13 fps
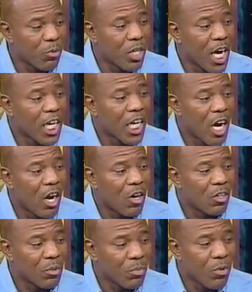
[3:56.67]
what I
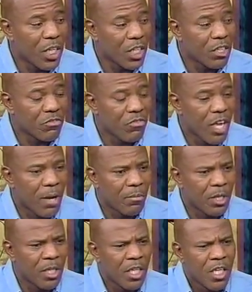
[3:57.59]
call a pretty good, mm-hmm.
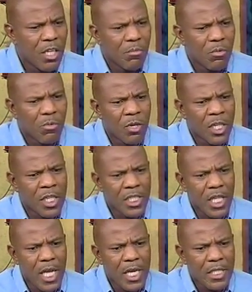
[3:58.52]
family. But one of the
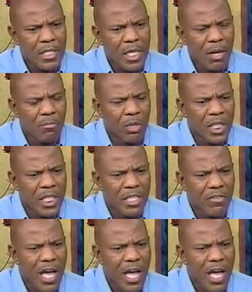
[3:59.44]
things that I believe